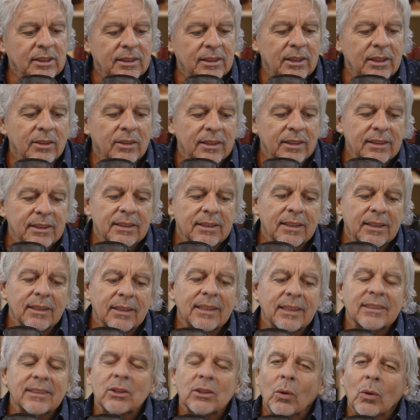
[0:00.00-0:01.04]
series
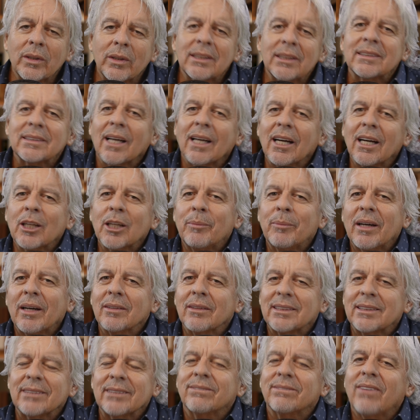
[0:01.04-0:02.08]
that is going to talk
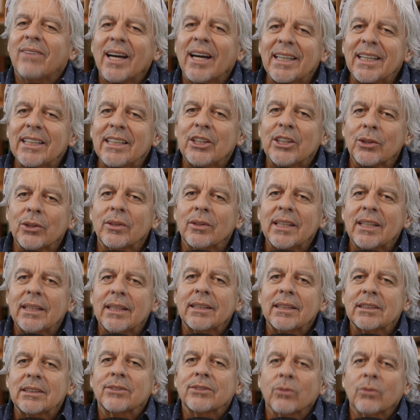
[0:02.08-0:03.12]
about defining your
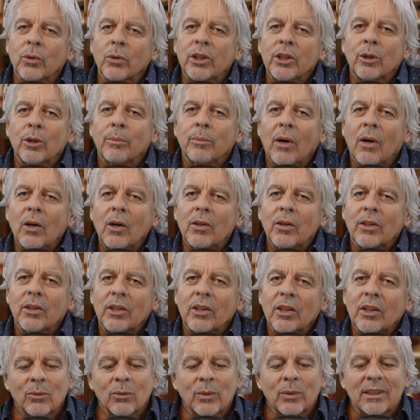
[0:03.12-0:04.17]
needs for your
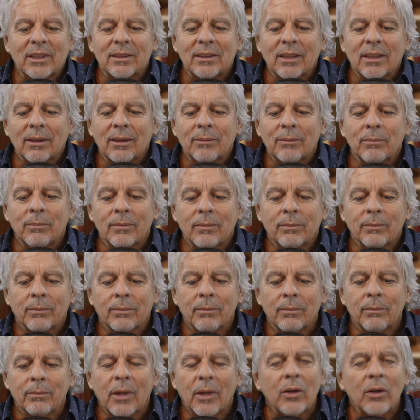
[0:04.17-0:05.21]
partner. When
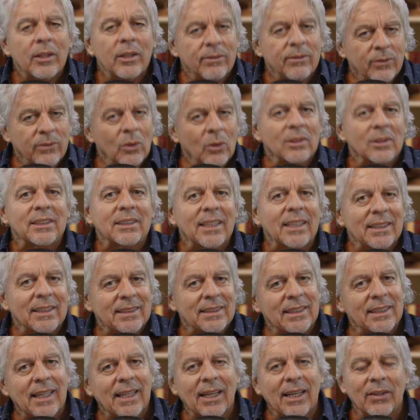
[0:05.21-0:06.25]
married folks get
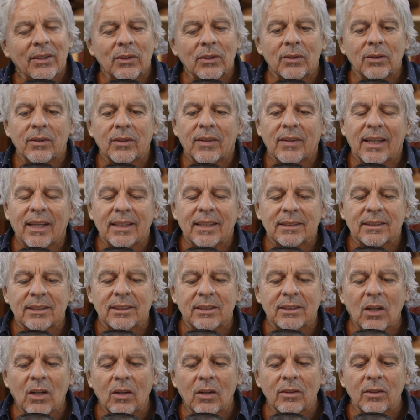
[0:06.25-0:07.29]
together they
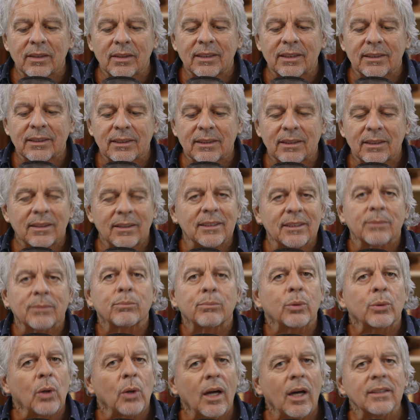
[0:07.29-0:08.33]
start this this
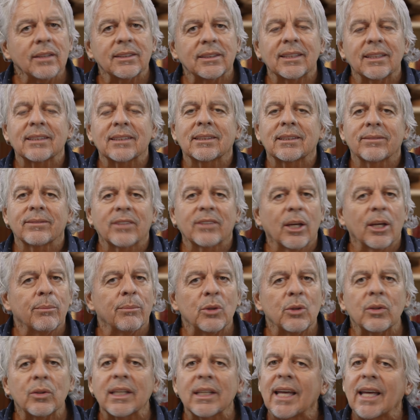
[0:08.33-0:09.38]
process of
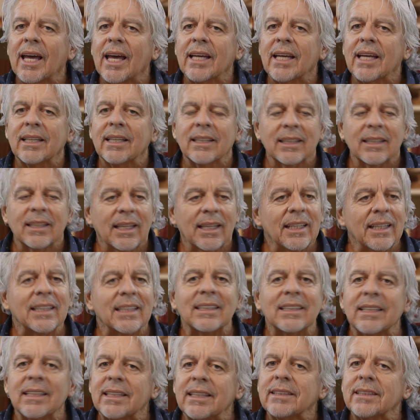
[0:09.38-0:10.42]
communicating
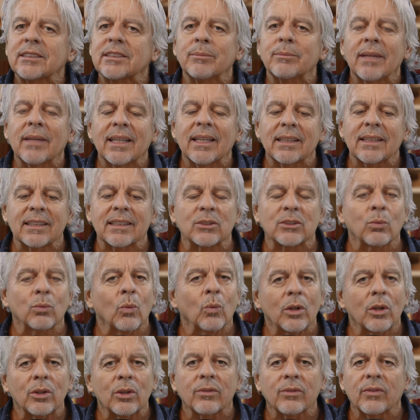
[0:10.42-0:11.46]
getting needs met it's
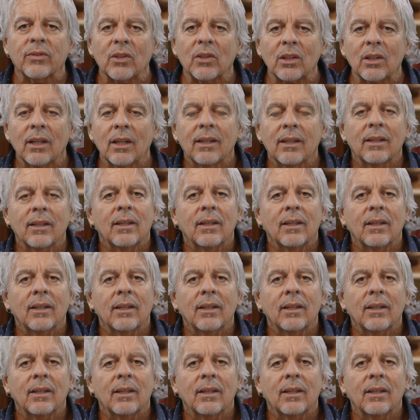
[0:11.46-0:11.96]
wonderful